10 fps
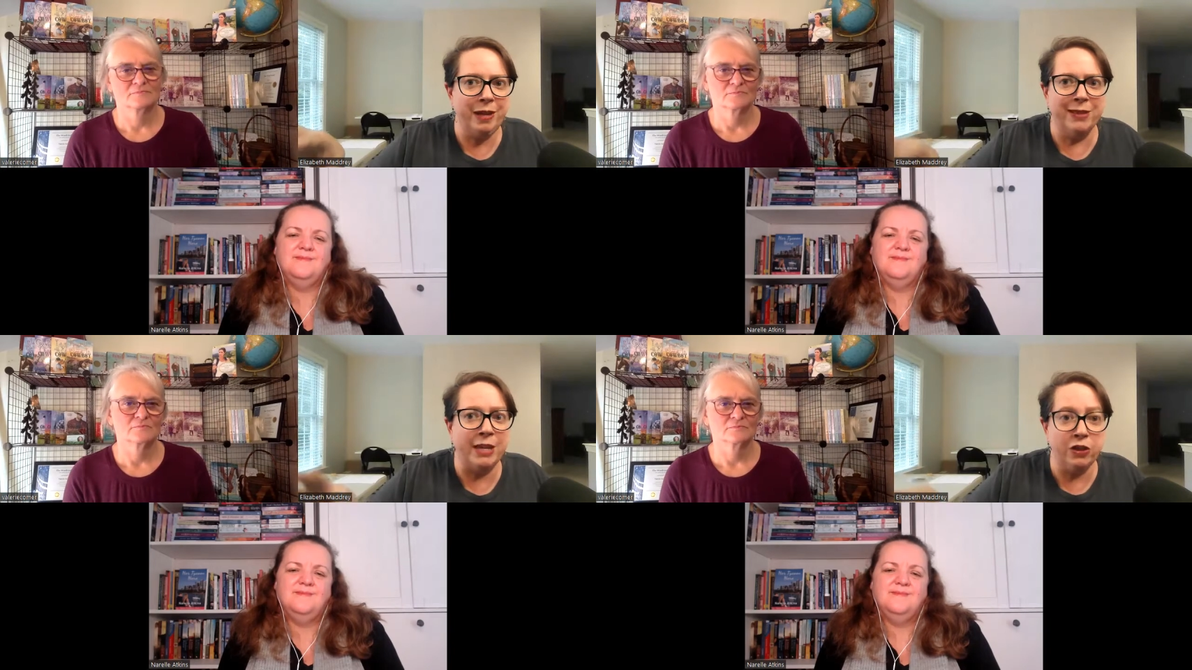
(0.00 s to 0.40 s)

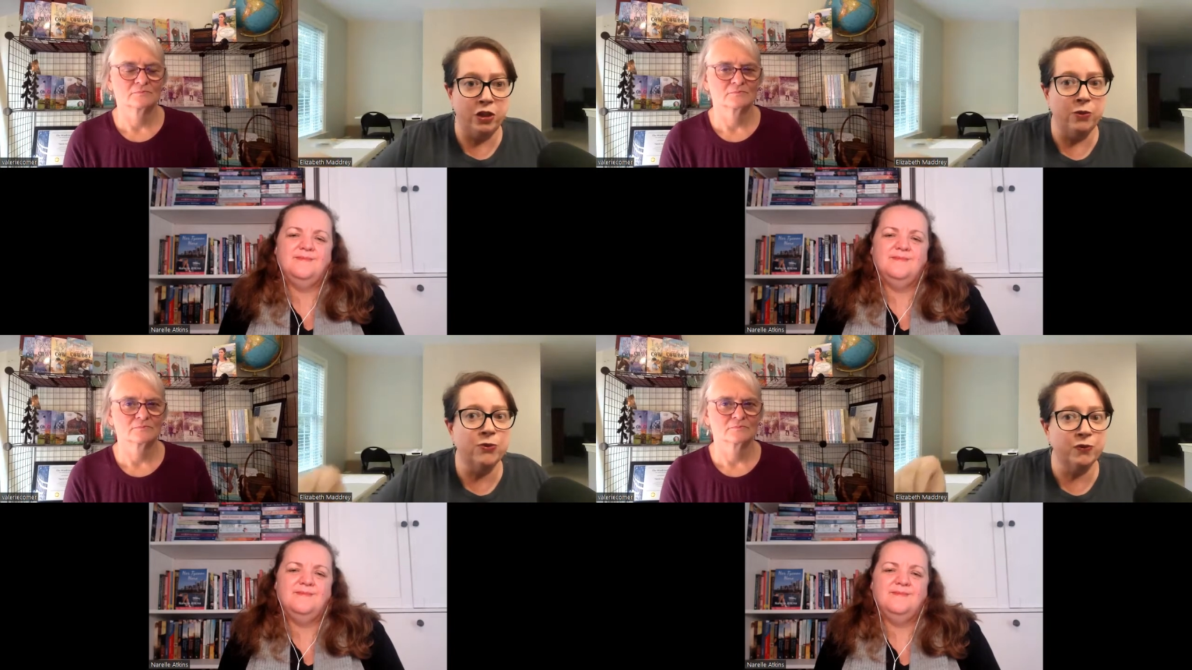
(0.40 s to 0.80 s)
Speaker 1: like
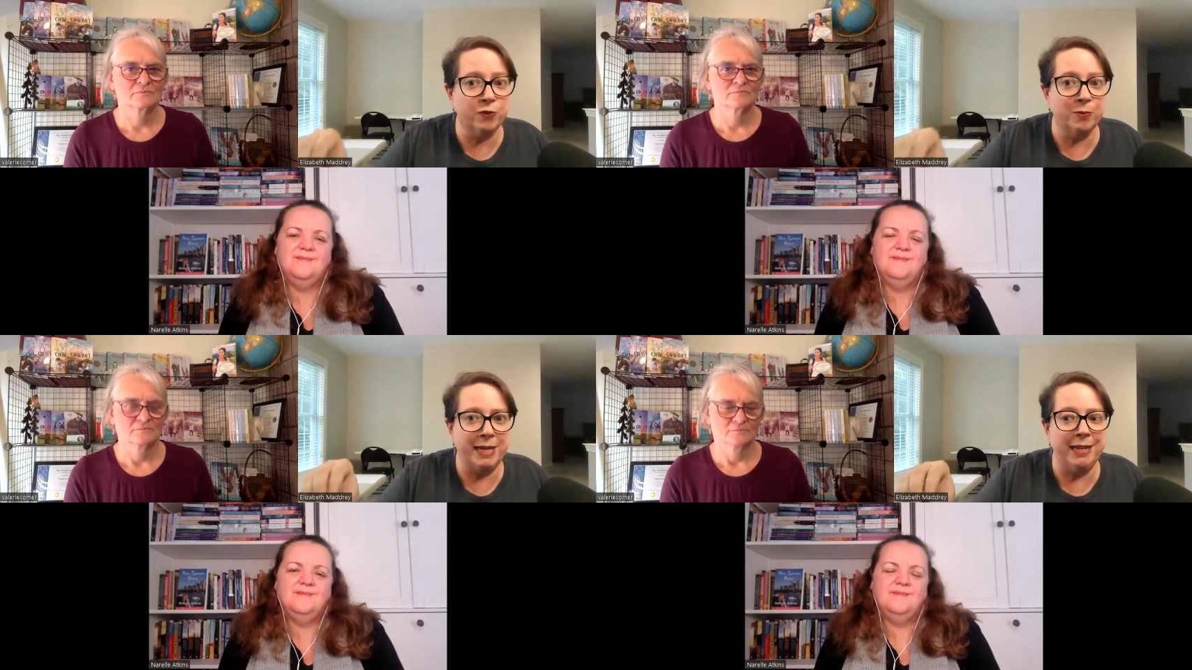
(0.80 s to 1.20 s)
those
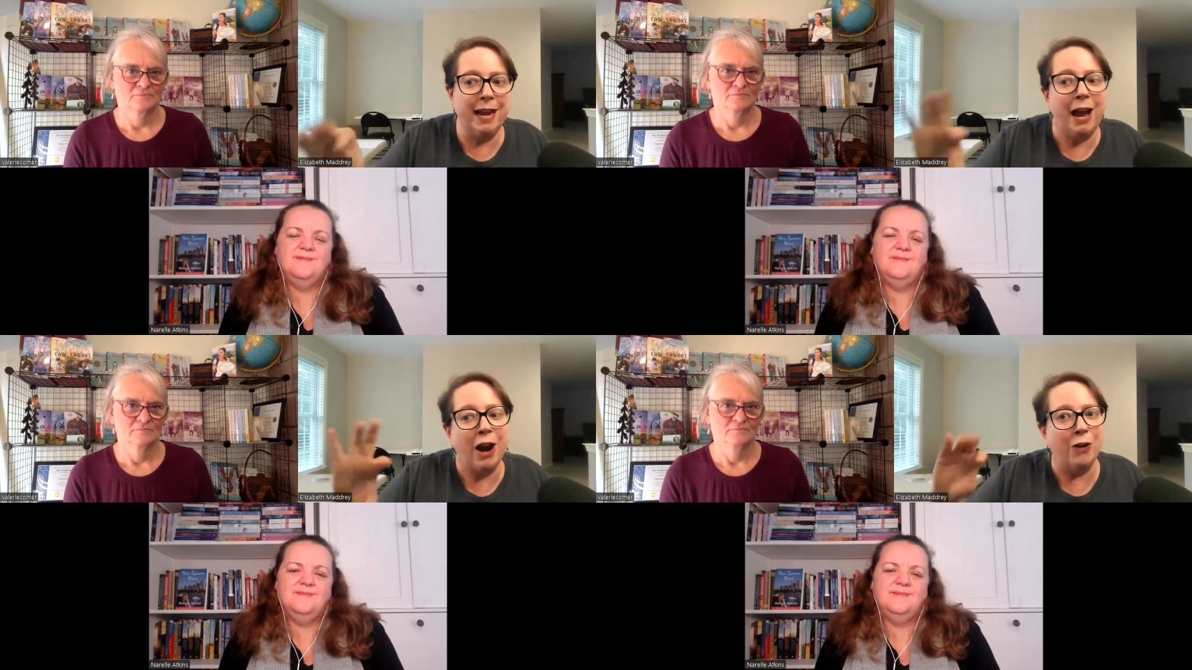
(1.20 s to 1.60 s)
for
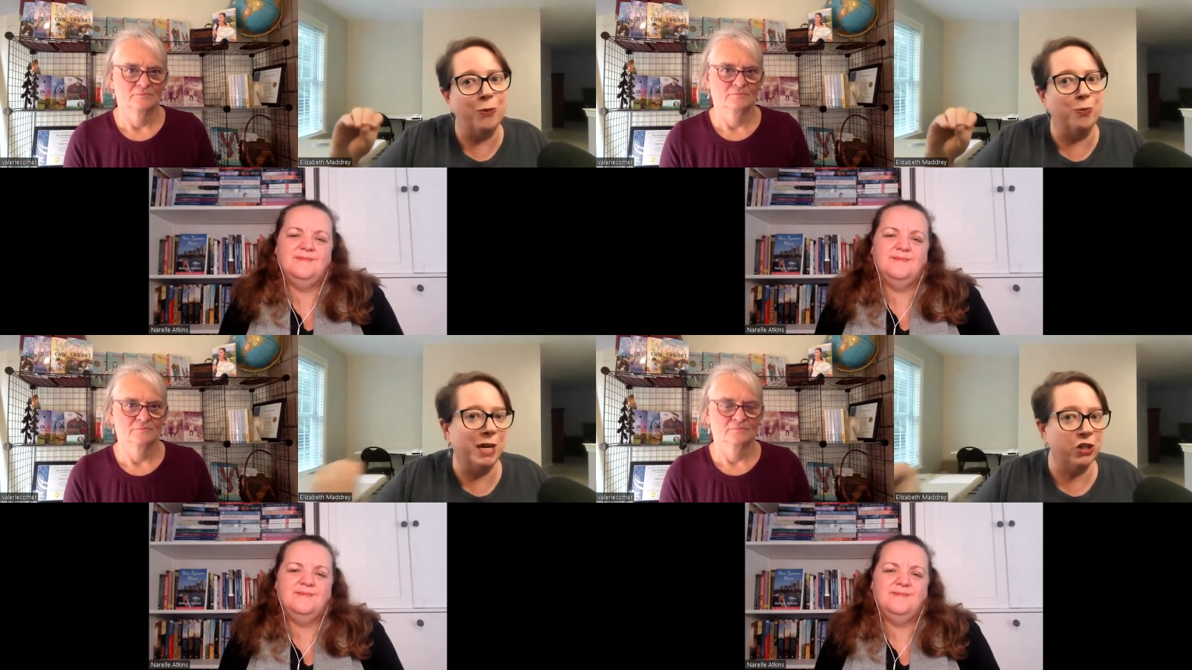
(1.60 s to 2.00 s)
me are
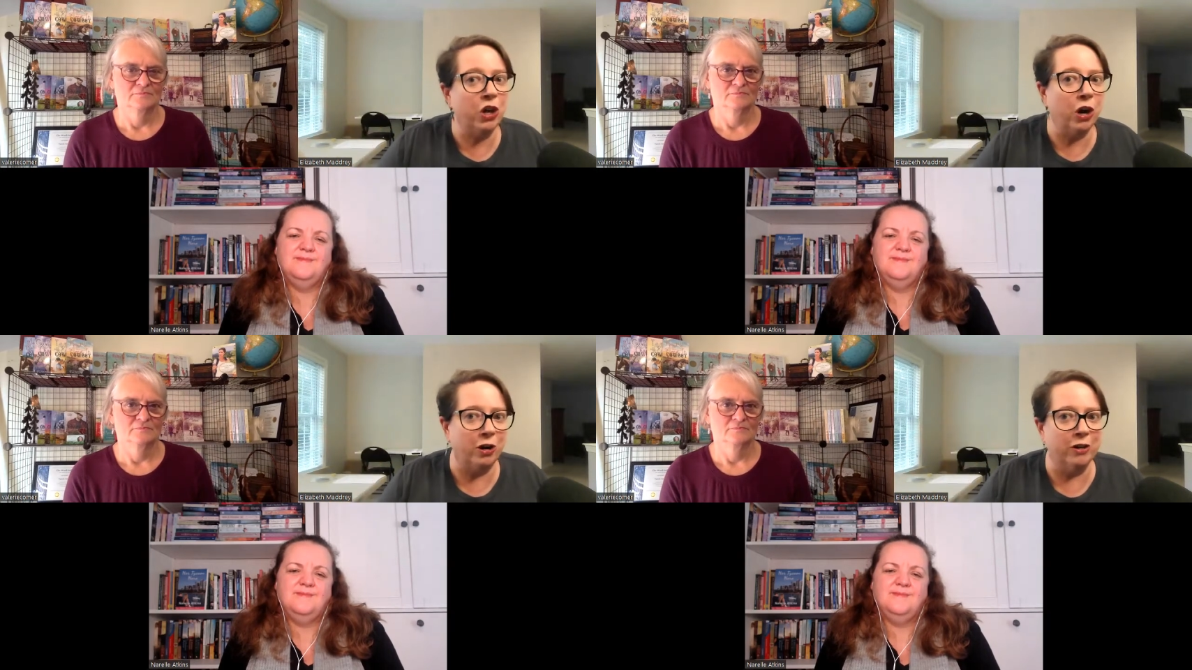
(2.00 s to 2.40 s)
much
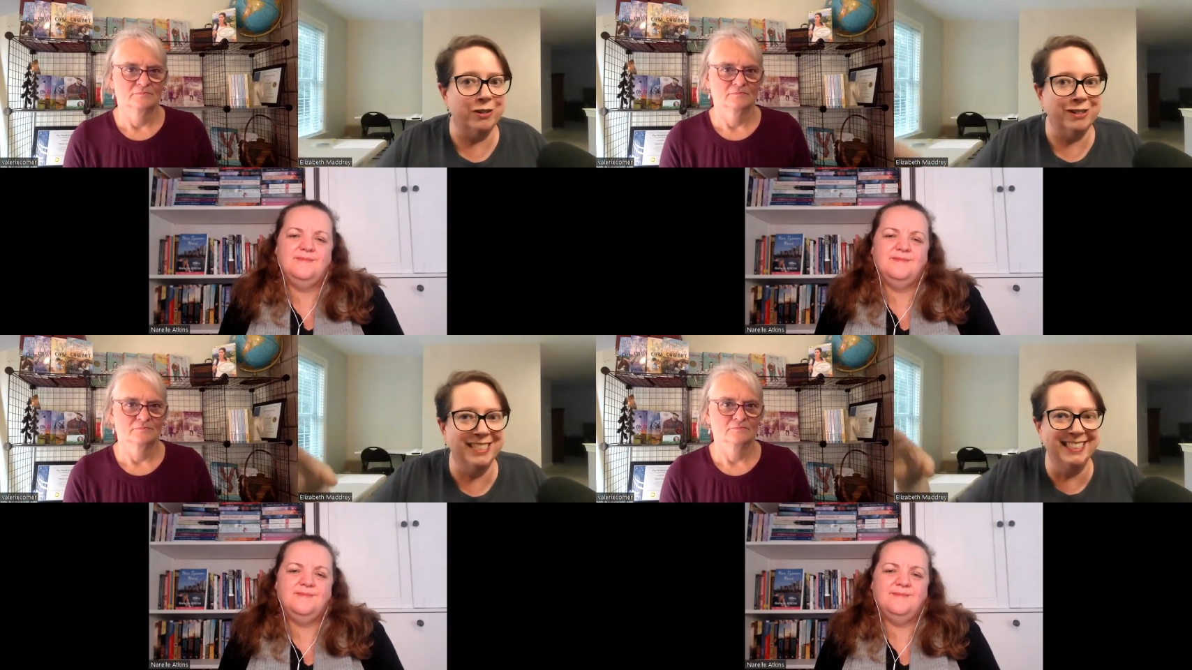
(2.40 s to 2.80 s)

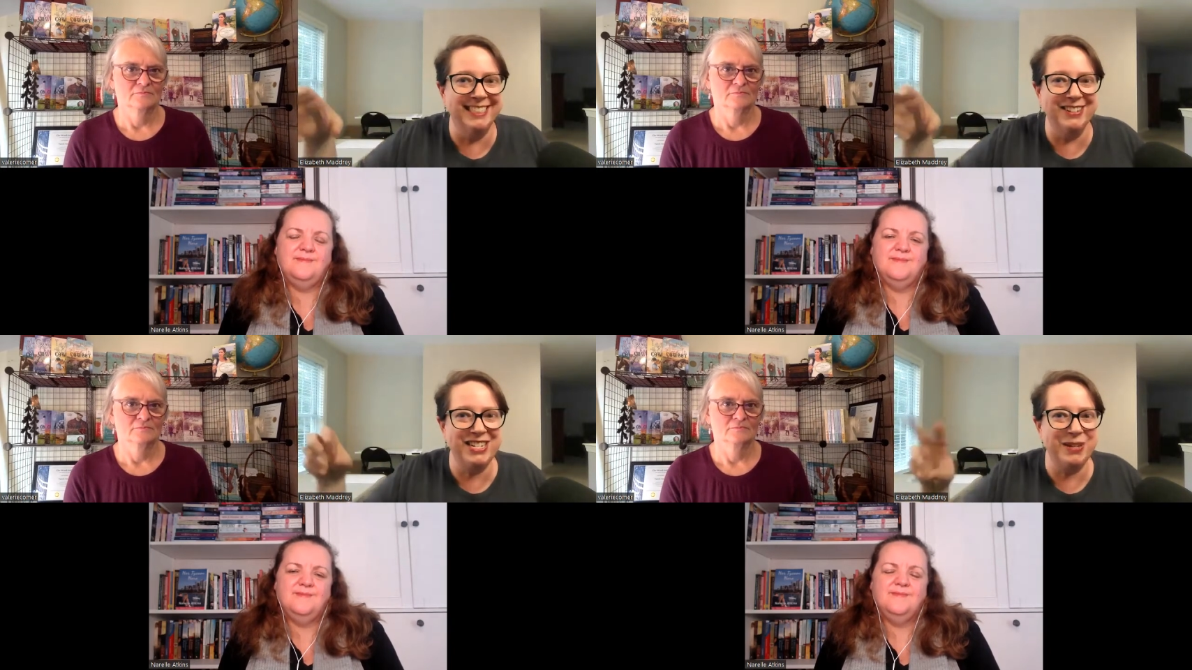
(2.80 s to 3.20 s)
harder
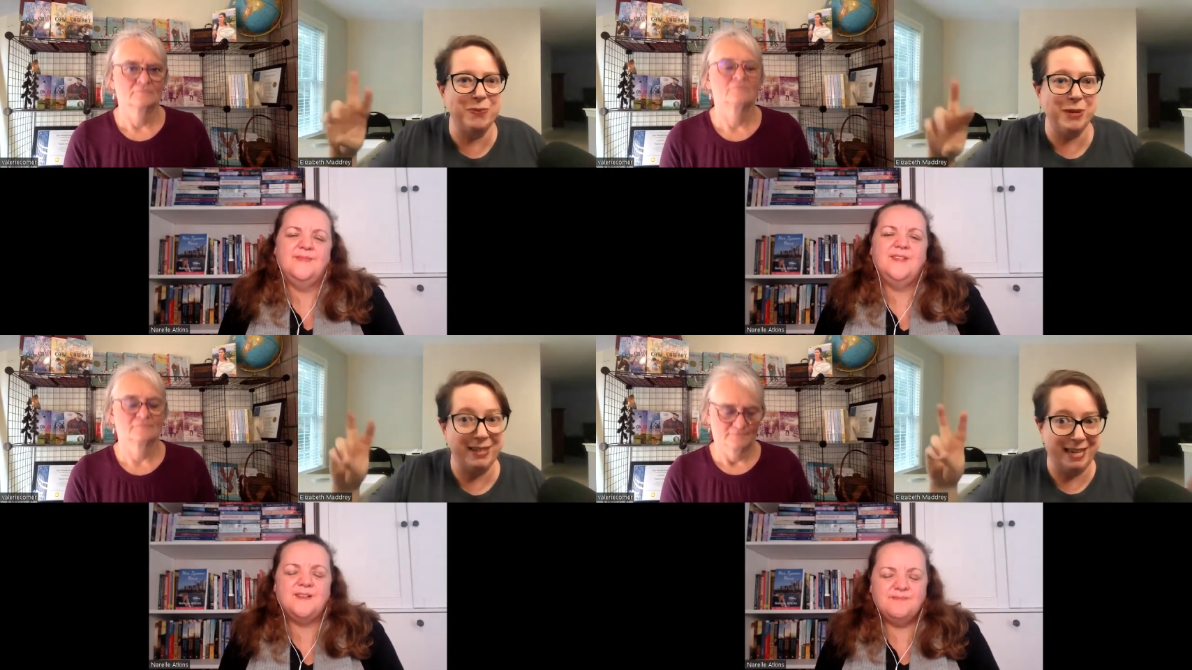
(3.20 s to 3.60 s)
to
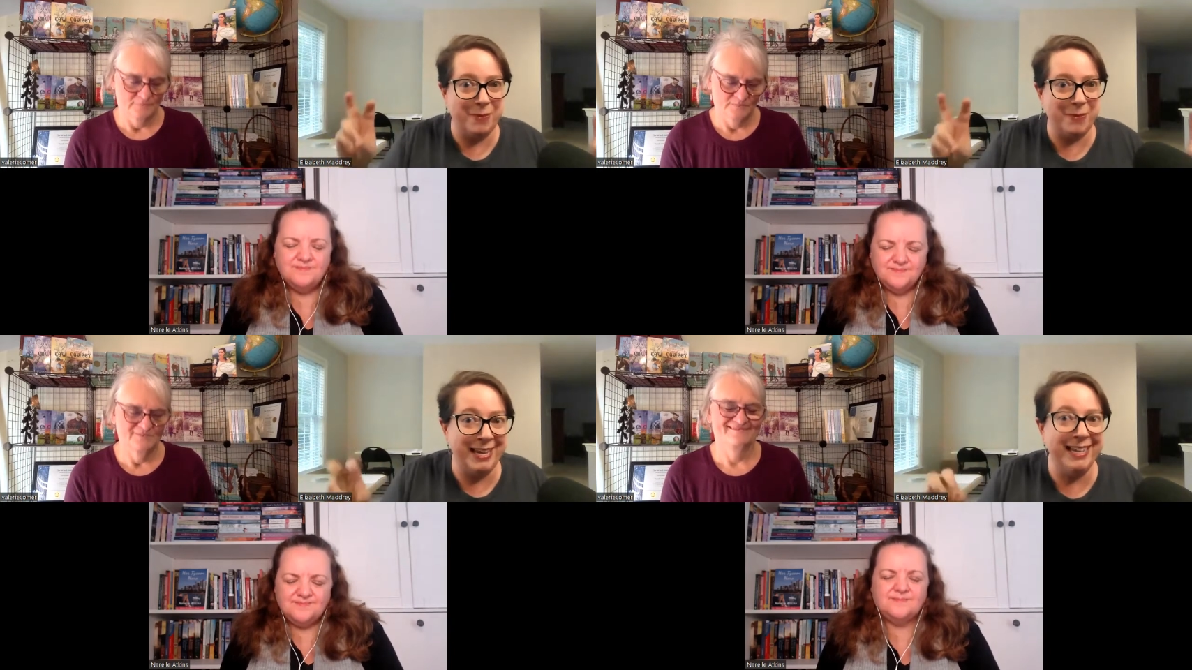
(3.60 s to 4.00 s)
yeah. be the
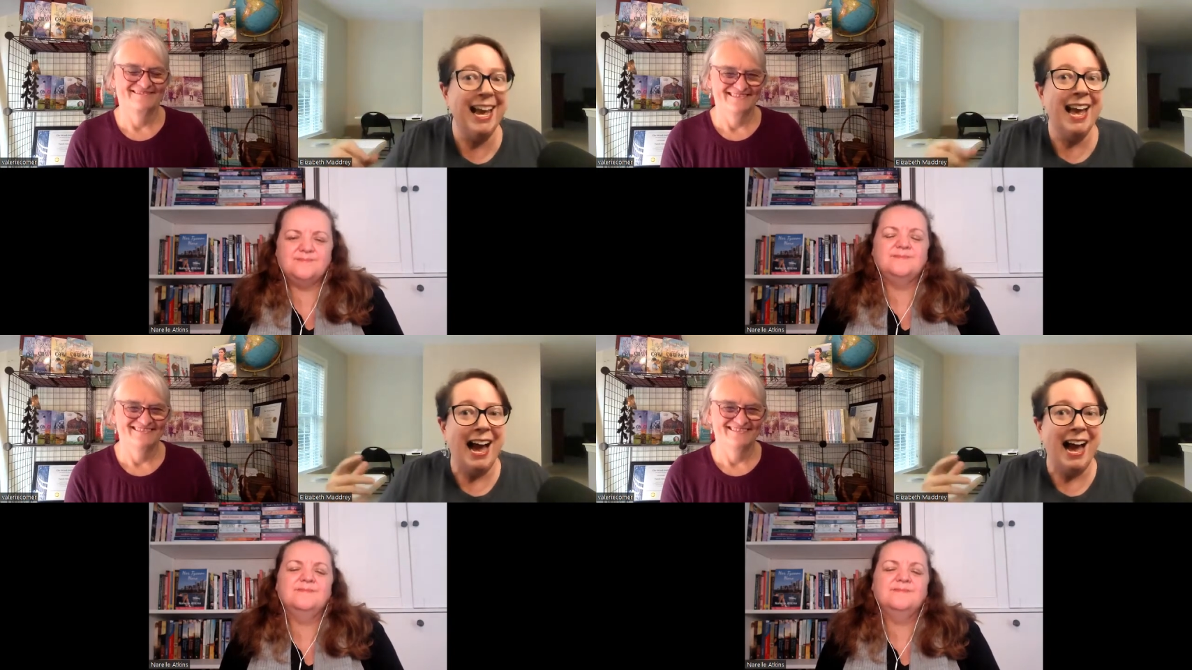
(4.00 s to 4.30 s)
gimme.